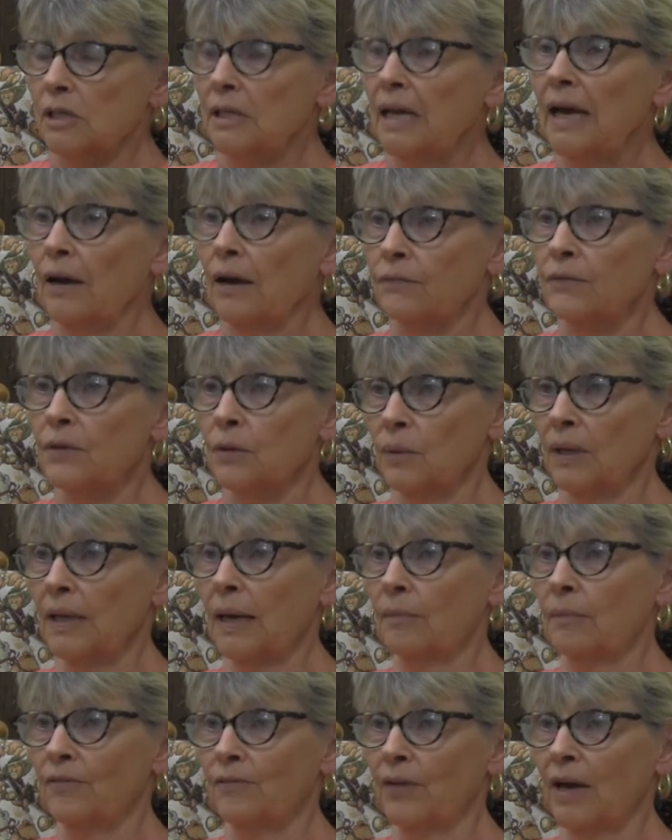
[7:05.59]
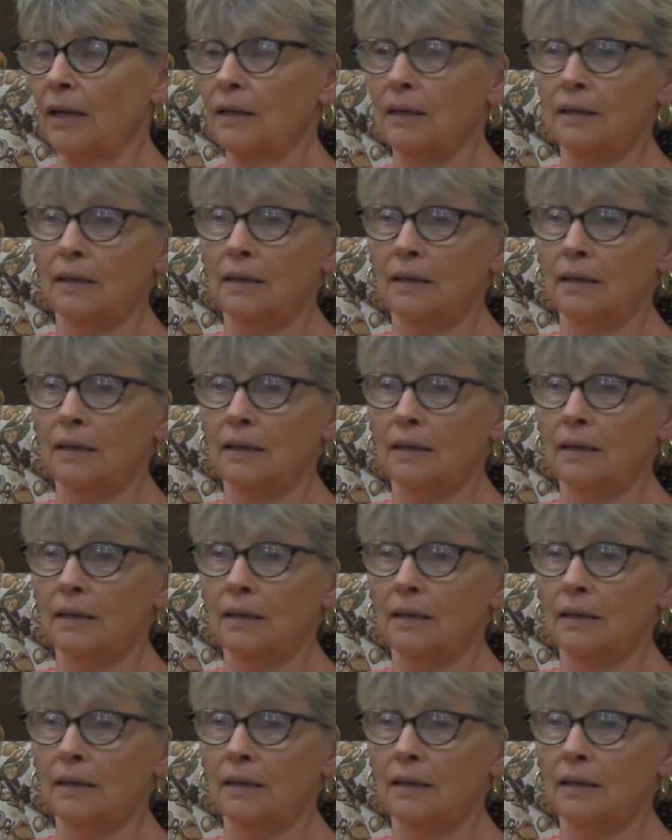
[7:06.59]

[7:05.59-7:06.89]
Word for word: left the Willamette Valley.